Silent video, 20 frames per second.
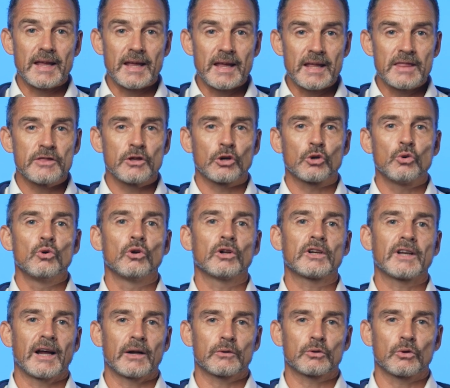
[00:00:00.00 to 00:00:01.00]
in the Google
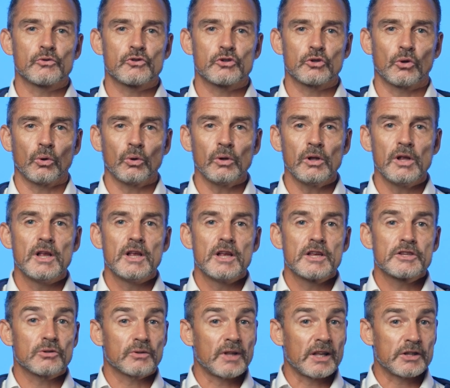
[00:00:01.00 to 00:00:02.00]
Cloud Console
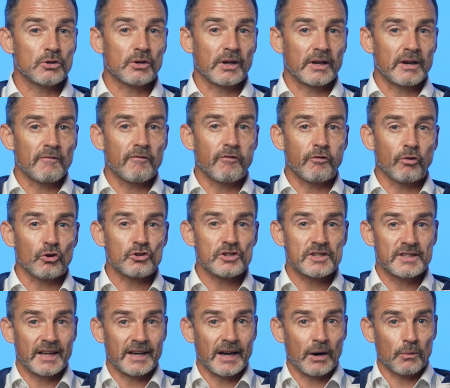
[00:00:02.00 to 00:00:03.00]
so that you can enforce
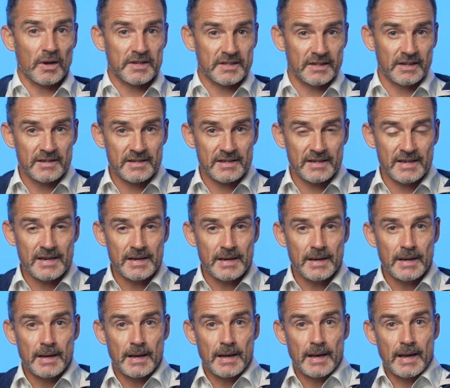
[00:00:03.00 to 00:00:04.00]
data residency,
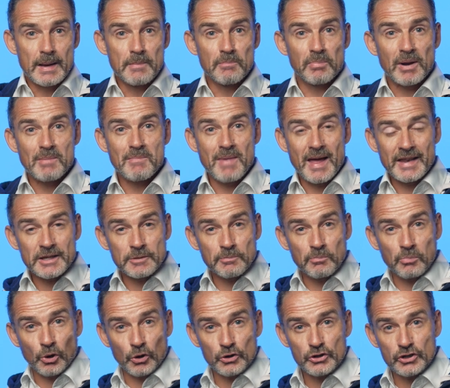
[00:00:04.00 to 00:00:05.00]
implement
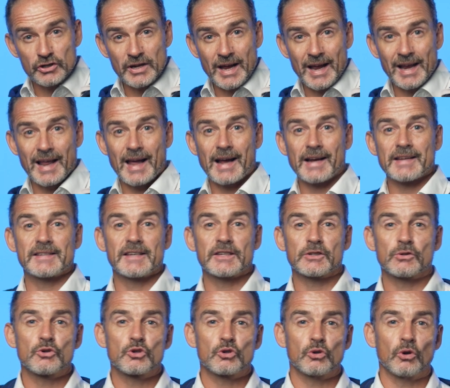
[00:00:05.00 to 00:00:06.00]
personnel access
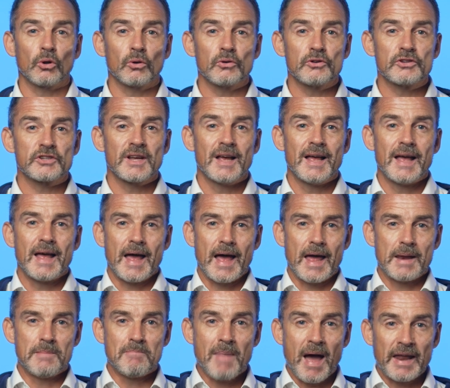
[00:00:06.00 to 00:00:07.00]
controls,
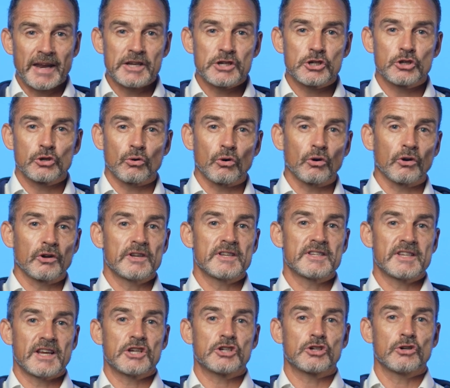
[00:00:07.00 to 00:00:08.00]
and manage your
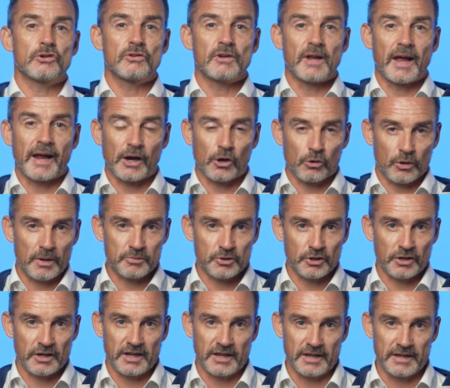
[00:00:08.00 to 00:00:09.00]
organization
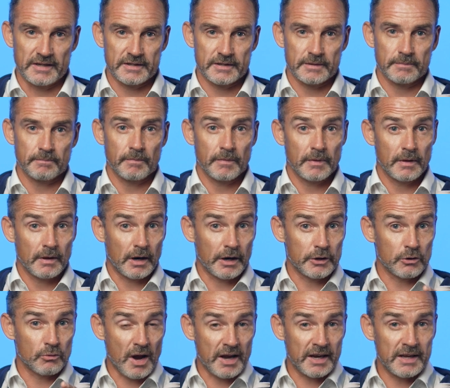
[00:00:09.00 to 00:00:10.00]
encryption keys. Are
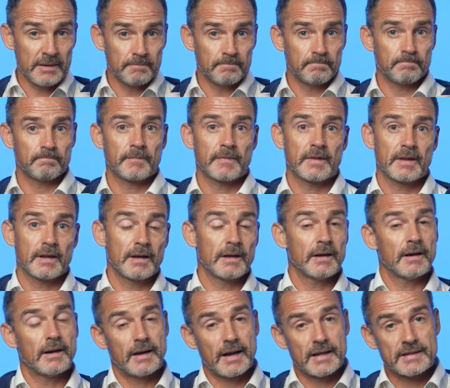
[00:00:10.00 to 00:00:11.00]
you ready?
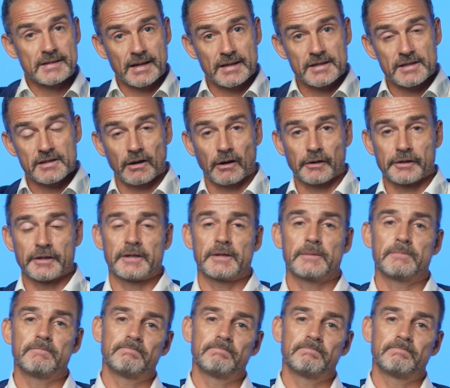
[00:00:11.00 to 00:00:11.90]
Let's get started.